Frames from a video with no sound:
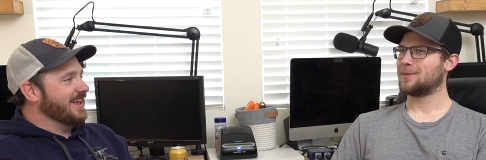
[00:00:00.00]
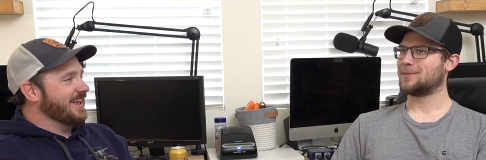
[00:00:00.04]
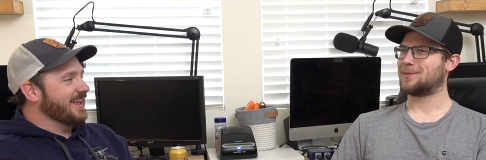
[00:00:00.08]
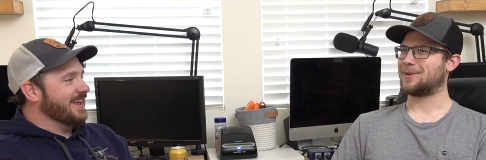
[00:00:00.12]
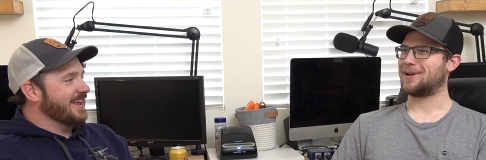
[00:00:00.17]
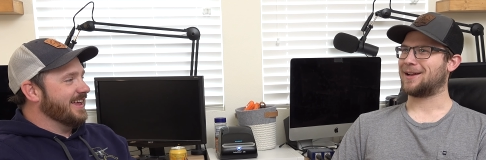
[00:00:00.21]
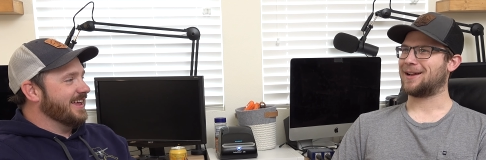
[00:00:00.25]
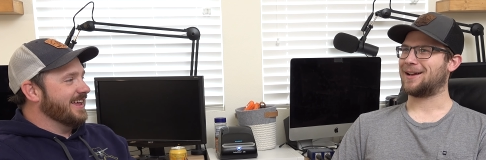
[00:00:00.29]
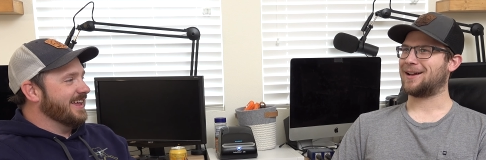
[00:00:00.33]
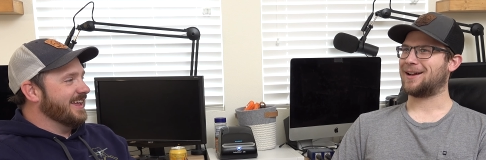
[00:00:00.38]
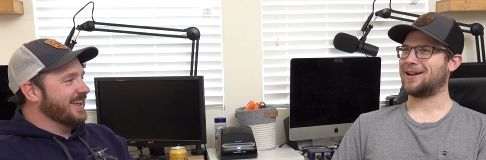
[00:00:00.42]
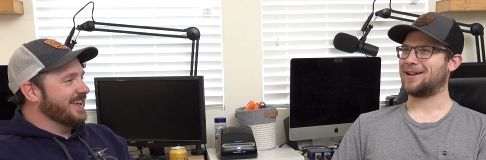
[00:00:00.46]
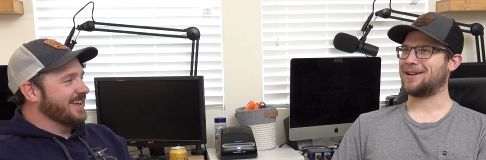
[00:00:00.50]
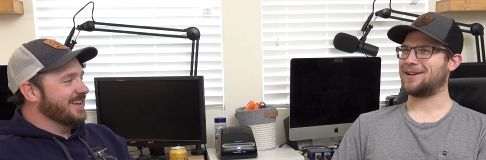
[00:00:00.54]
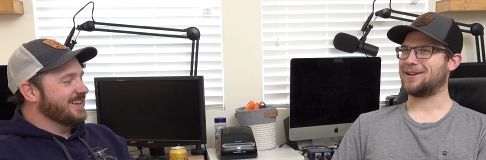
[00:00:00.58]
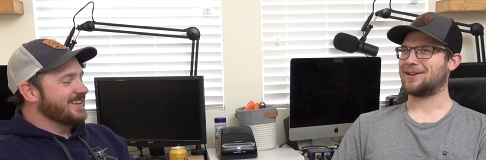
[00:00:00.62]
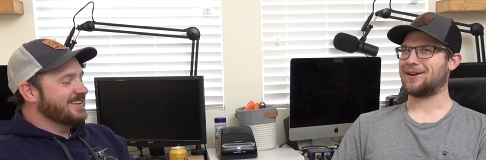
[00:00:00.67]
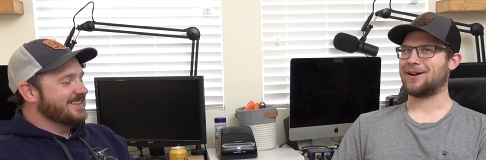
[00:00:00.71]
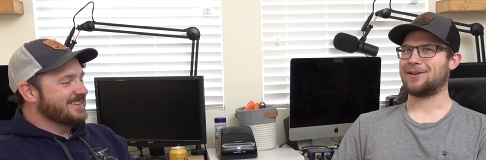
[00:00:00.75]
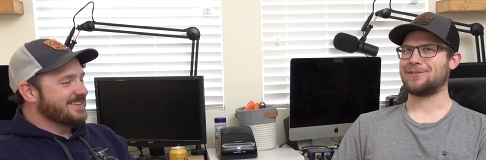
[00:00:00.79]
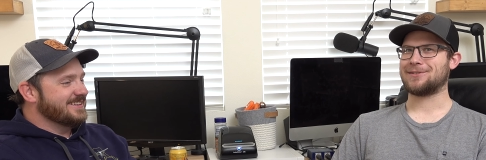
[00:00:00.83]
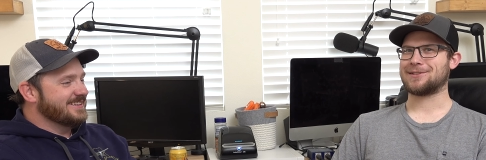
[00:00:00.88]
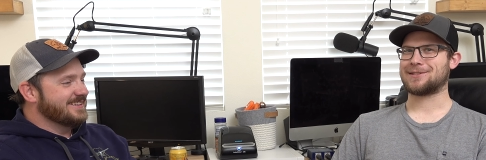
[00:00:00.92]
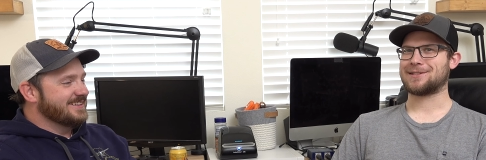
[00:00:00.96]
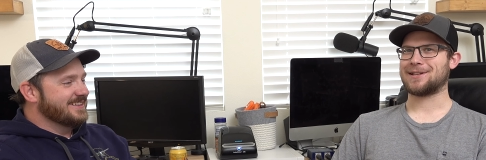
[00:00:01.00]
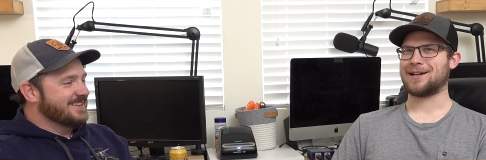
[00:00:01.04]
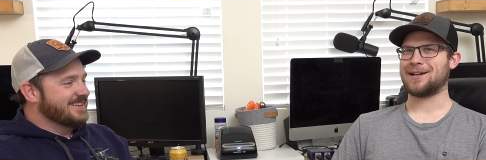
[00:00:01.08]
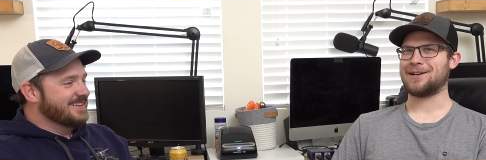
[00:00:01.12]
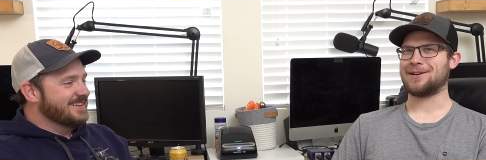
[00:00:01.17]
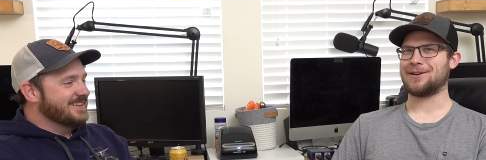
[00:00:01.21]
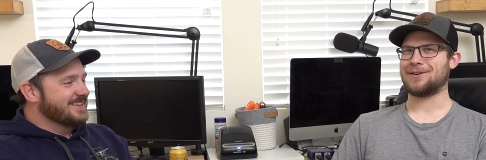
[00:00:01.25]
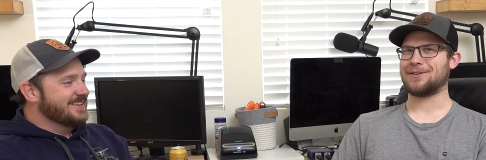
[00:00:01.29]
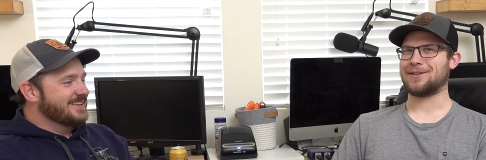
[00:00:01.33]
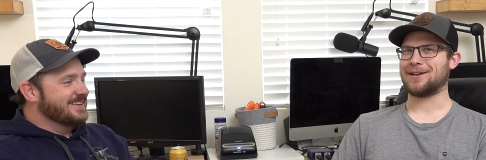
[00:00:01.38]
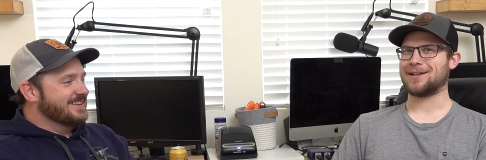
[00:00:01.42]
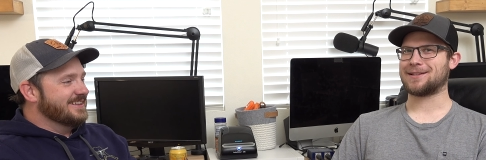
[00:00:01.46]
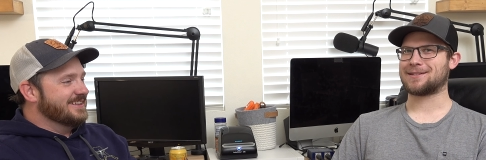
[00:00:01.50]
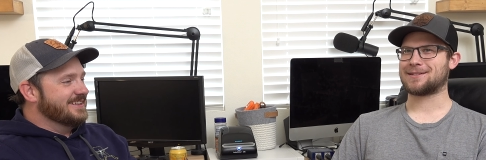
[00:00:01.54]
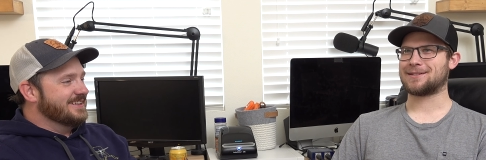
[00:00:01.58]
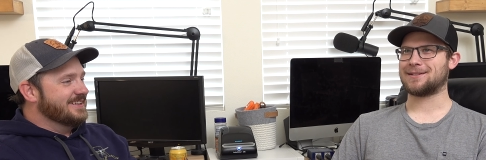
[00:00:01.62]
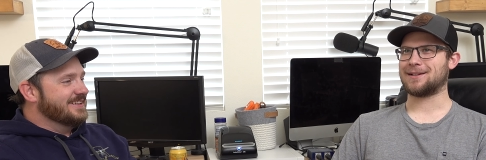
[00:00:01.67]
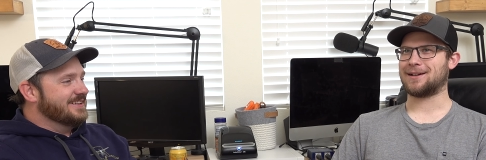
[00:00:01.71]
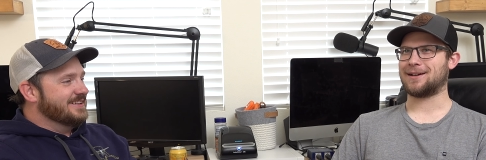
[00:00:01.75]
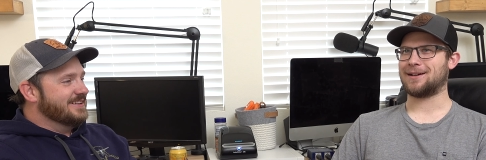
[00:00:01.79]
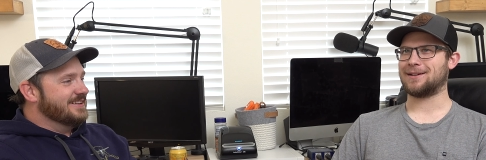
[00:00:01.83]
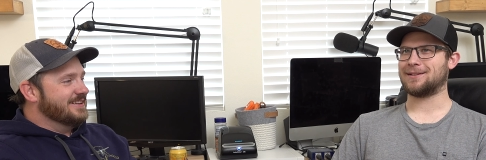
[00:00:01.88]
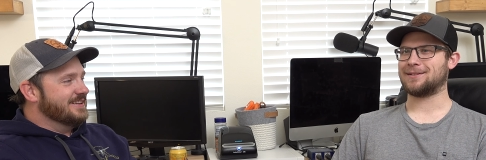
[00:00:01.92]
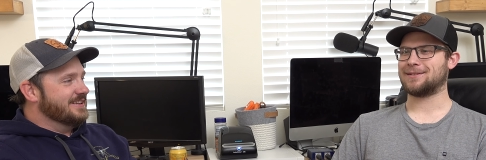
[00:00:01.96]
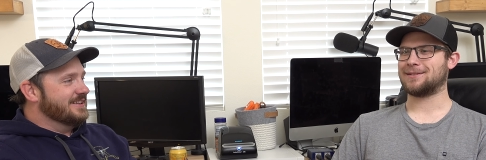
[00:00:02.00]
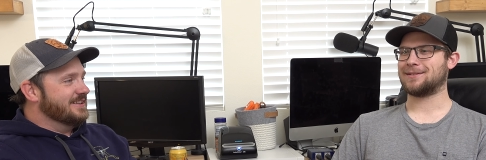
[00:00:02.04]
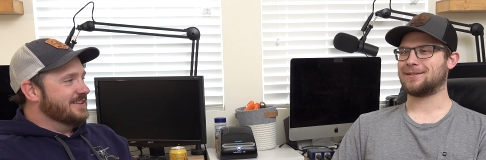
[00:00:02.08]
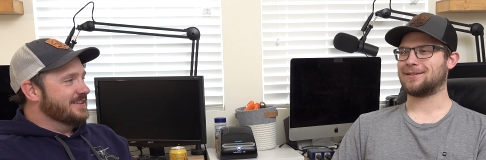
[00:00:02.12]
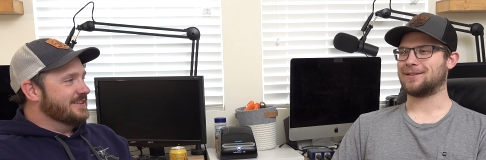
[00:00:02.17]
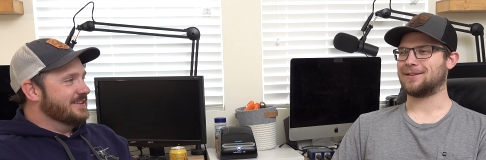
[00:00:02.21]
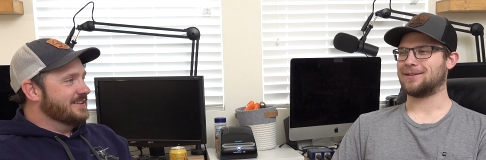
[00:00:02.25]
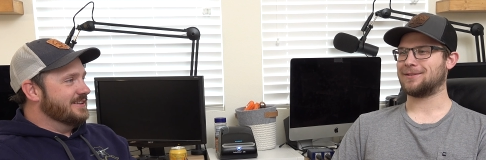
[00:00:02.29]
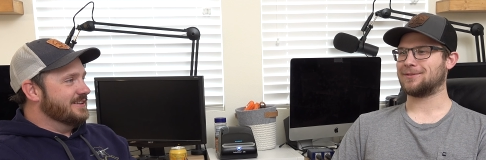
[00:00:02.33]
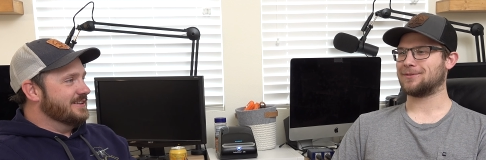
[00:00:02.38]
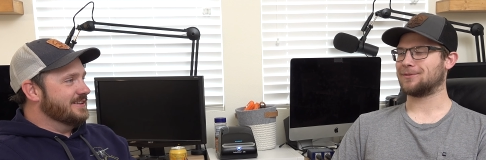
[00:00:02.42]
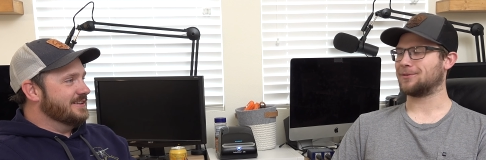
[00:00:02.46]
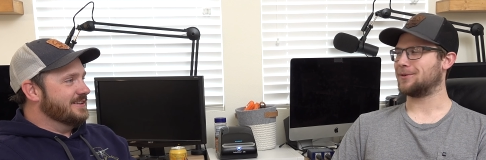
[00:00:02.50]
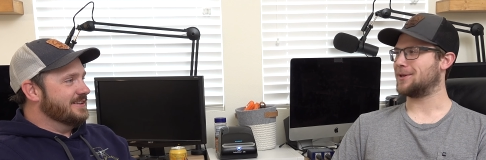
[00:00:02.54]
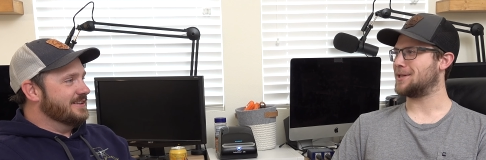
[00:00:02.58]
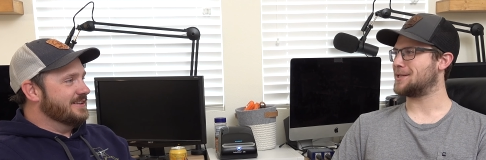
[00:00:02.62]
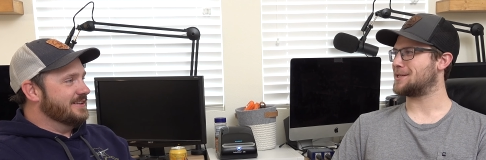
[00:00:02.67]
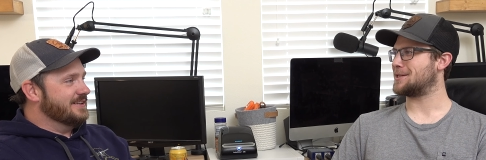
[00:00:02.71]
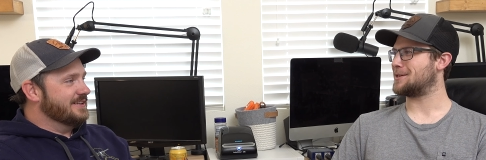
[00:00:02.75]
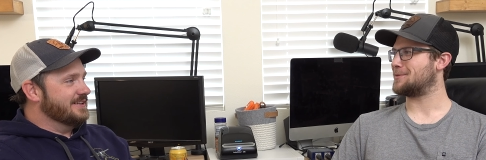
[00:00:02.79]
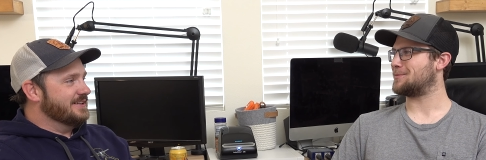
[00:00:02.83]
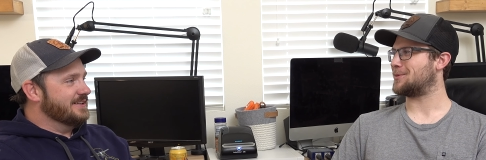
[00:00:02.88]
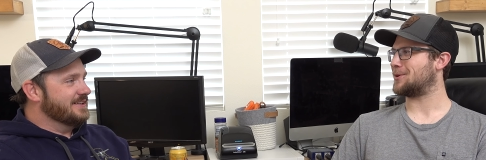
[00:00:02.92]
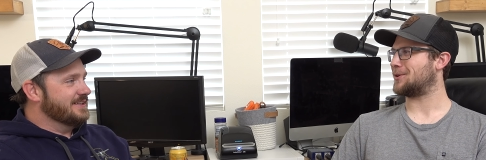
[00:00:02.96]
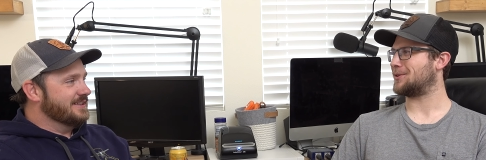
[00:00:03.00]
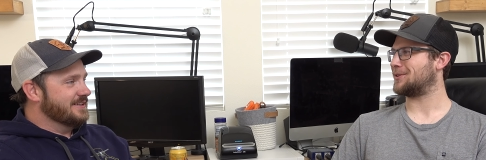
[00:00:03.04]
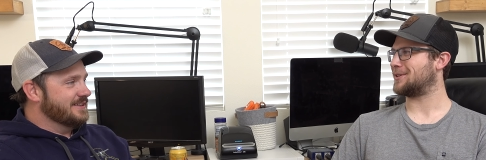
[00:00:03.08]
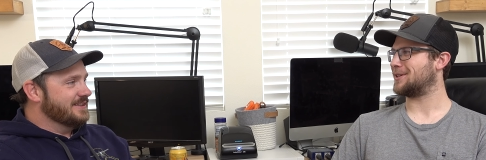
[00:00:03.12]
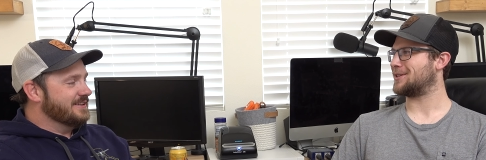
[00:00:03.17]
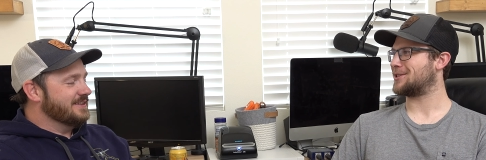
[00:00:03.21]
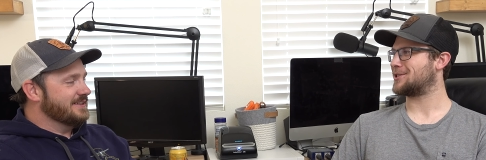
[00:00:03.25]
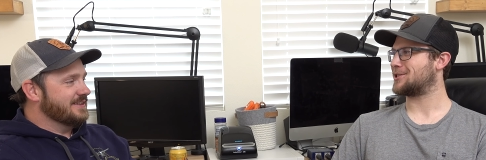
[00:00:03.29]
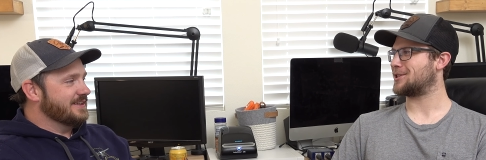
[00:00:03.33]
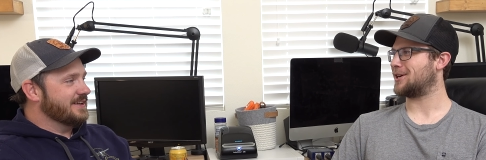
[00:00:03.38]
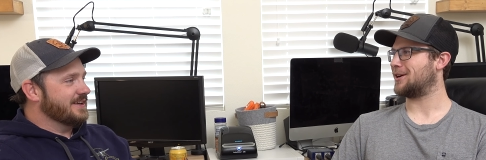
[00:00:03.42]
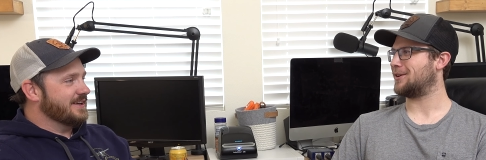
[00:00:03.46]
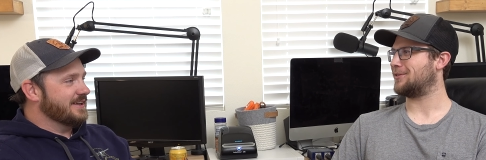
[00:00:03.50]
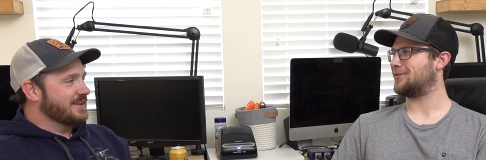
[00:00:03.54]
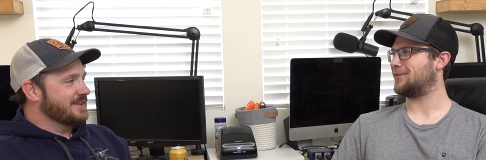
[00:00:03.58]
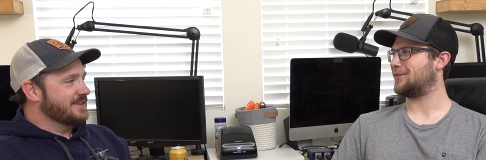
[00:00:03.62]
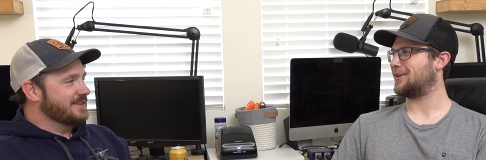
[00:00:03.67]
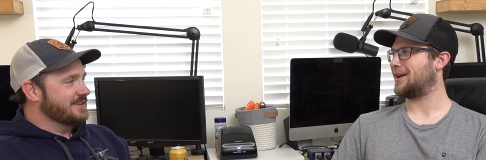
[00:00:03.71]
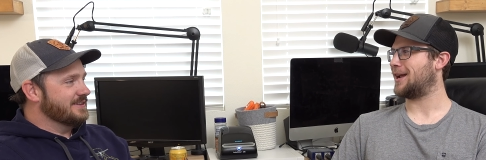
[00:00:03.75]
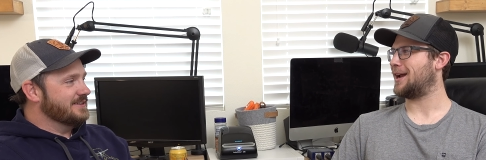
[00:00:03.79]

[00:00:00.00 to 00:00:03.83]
Speaker 1: but you know, obviously, I know that's not you know, reasonable to shove yeah.